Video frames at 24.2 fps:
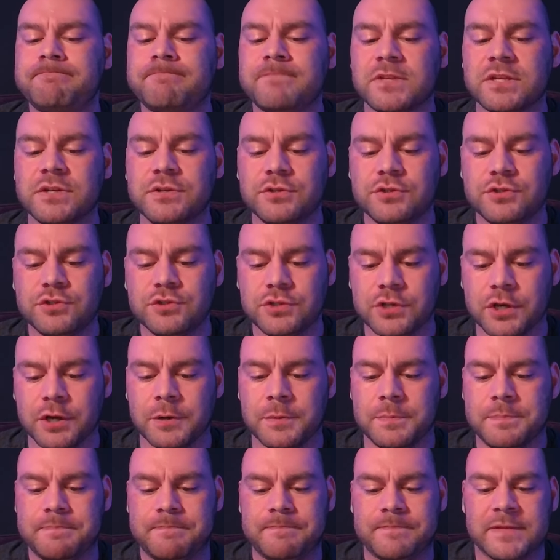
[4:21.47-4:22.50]

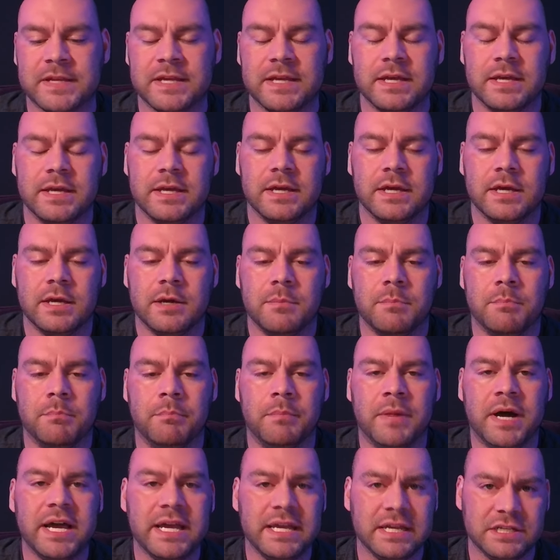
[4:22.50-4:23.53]
So
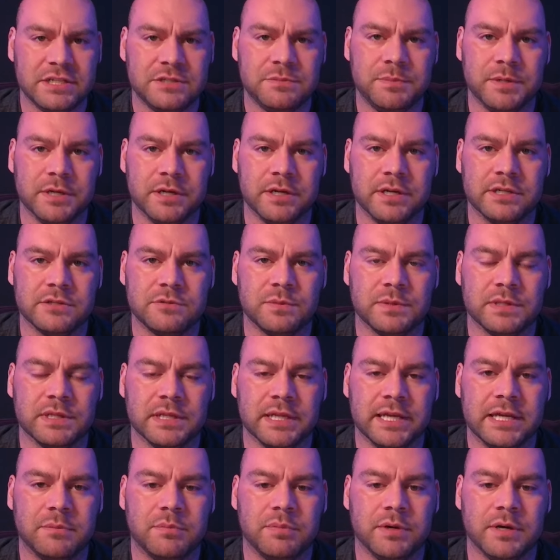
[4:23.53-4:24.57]
my experience with
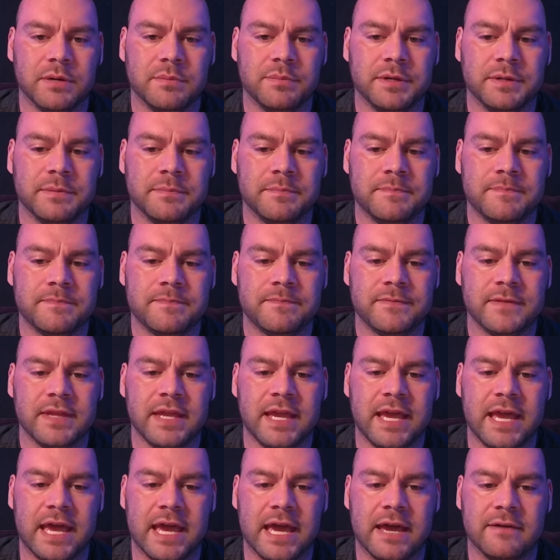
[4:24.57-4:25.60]
length pumping
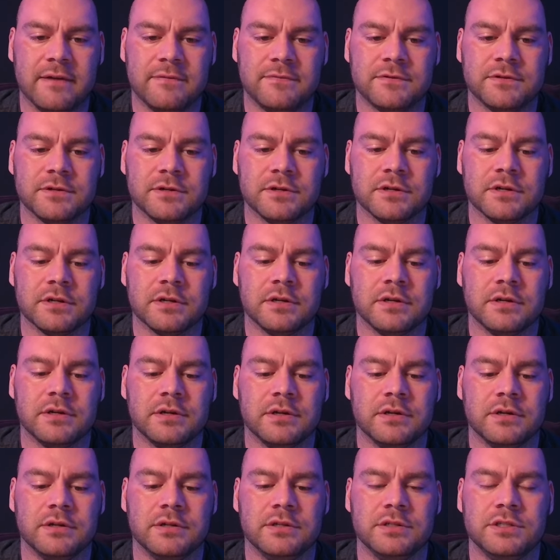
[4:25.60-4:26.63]
after
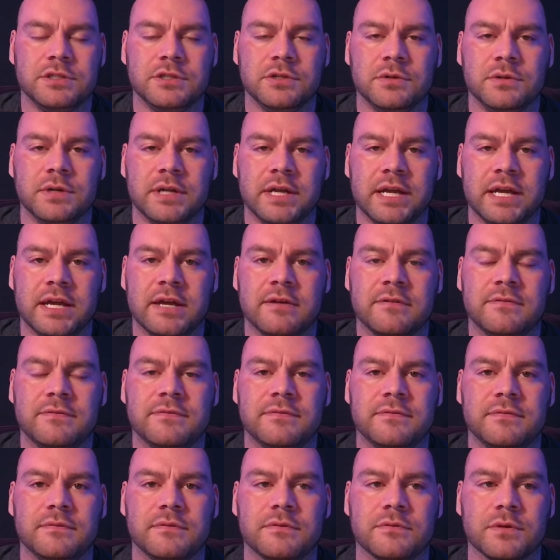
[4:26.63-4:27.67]

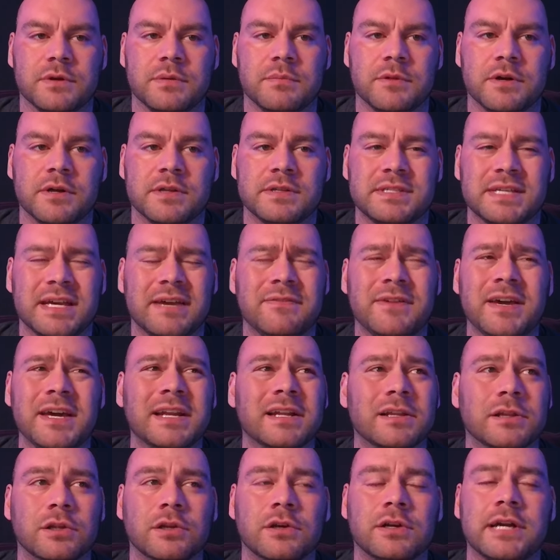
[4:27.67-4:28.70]
2.5, 3 months, I've got to
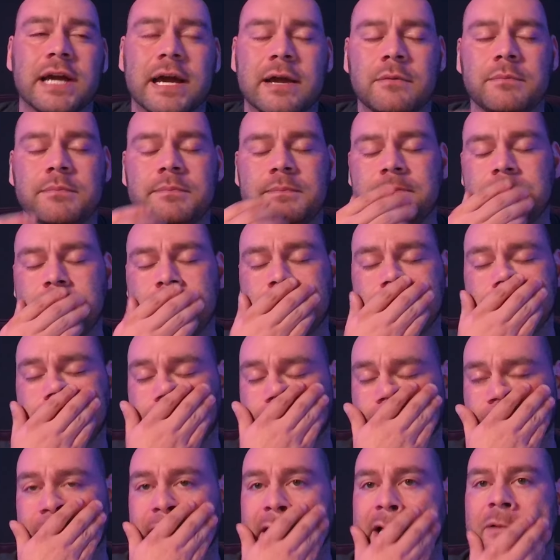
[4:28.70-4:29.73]
look.
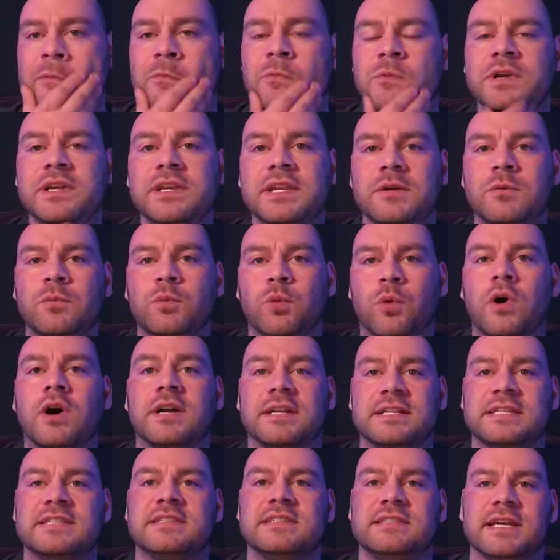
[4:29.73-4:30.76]
I really
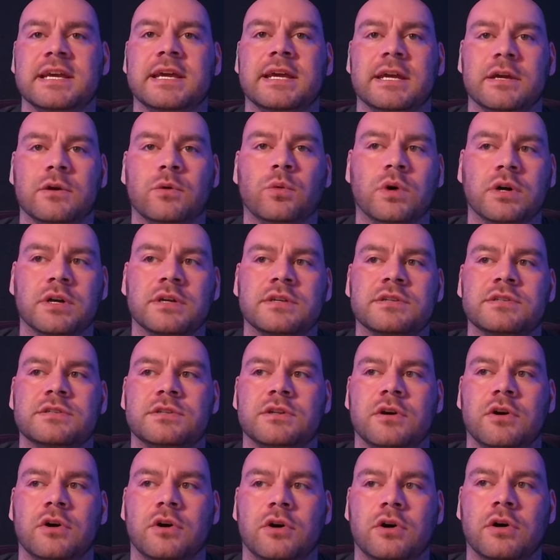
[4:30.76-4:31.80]
want to say it was
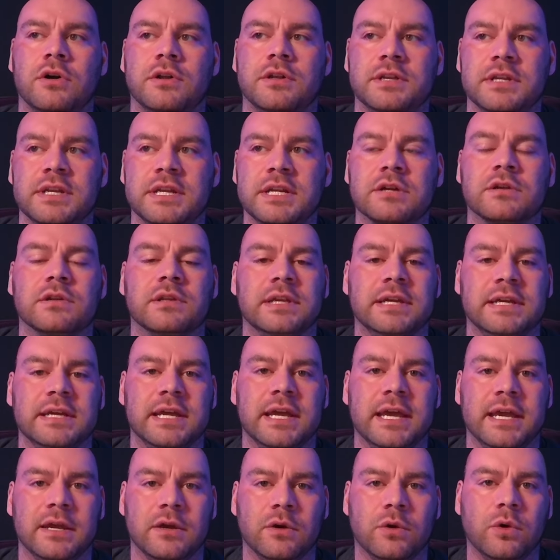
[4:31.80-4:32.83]
nearly
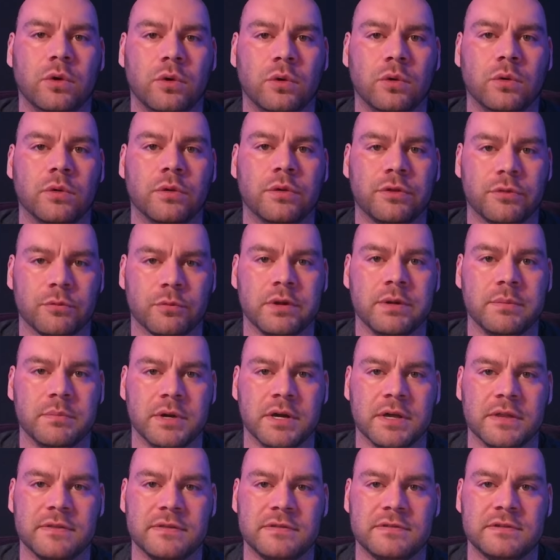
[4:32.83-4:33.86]
a whole 3
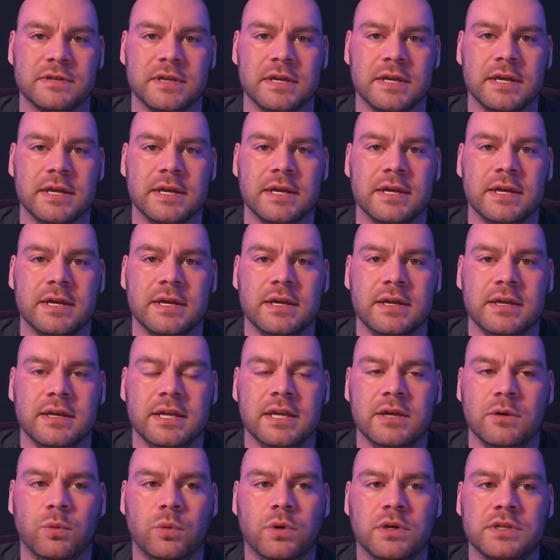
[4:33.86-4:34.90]
months.
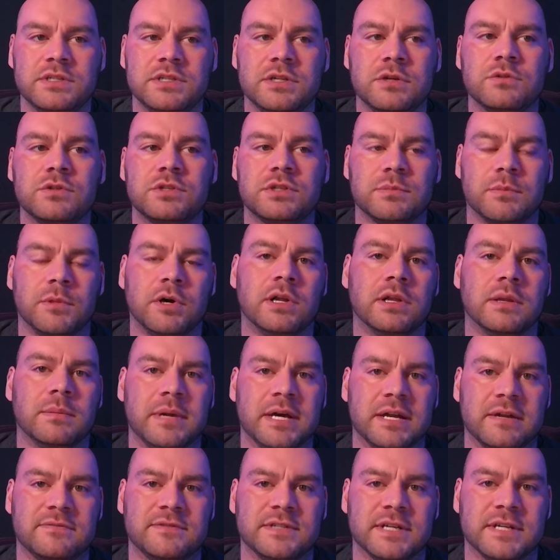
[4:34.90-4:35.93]
It was no small
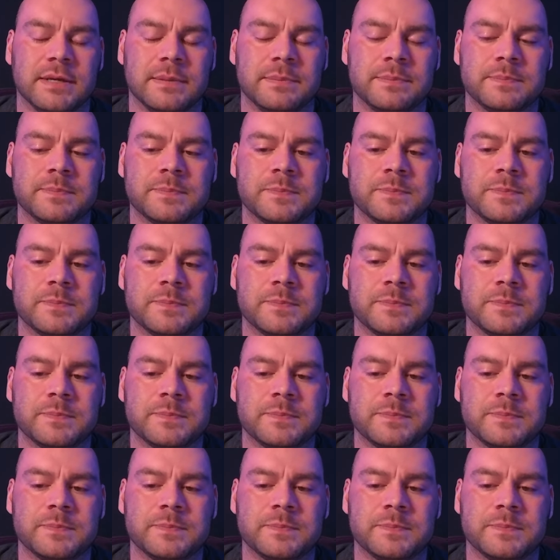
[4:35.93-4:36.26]
amount of time.